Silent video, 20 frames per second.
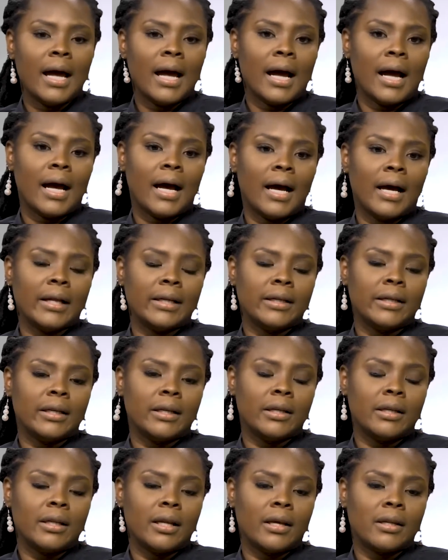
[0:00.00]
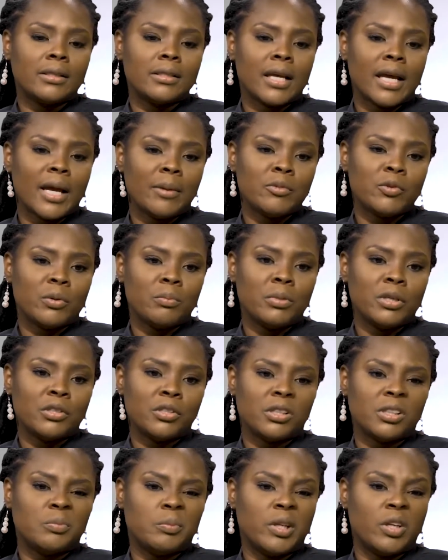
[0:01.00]
and there are times when
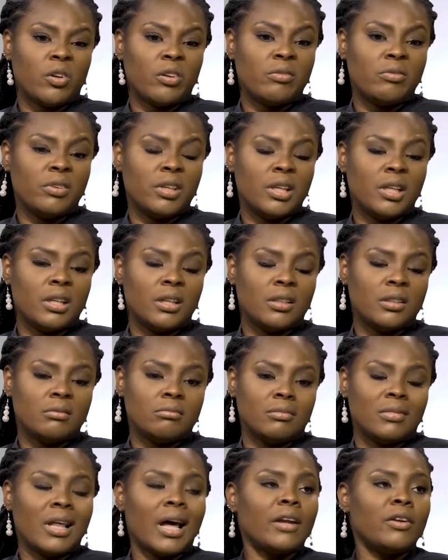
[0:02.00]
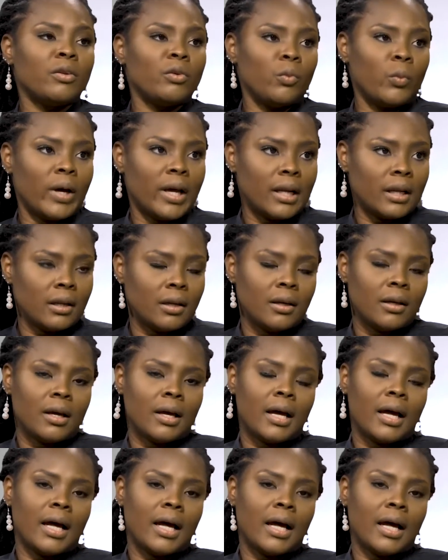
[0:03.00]
patients may not feel that unwell